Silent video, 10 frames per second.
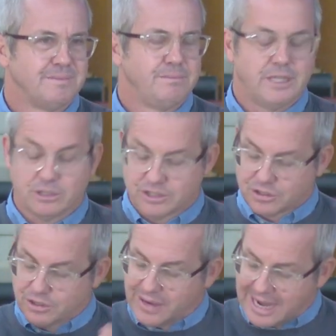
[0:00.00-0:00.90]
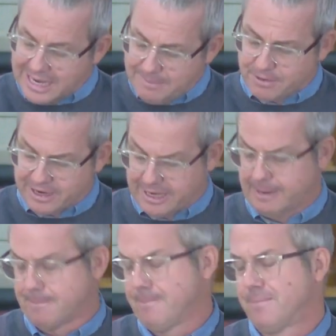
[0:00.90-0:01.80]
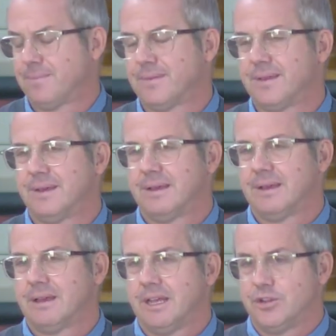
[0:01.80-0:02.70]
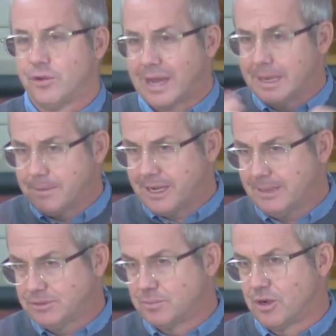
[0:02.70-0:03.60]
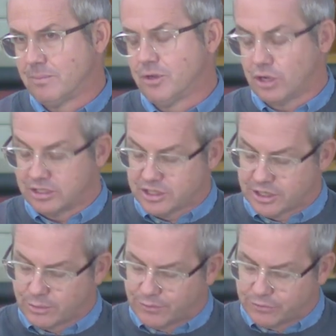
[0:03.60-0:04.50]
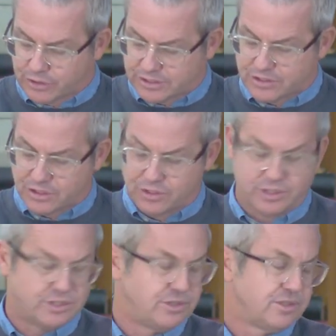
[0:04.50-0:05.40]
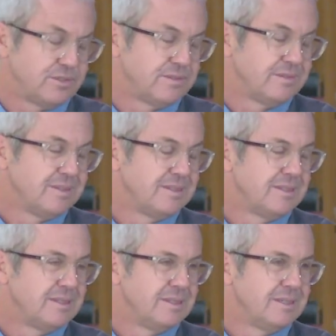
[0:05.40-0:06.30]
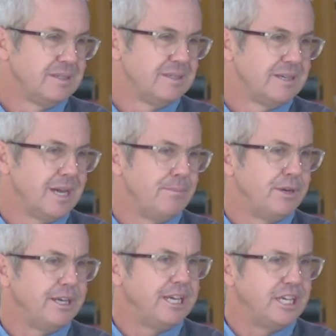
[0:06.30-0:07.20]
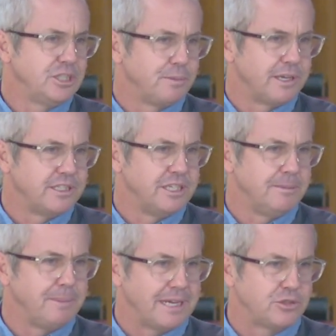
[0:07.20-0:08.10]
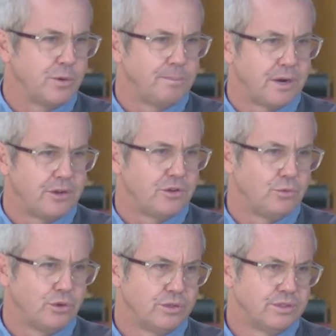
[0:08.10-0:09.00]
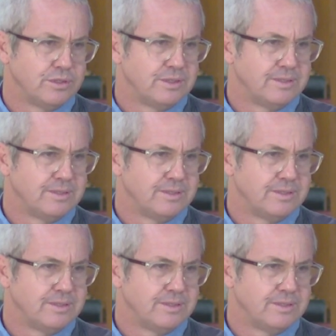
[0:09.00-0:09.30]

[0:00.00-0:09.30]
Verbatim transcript: Because through Abraham and through Abraham's mob, God's going to reverse the curse and bring his blessing back to a broken world.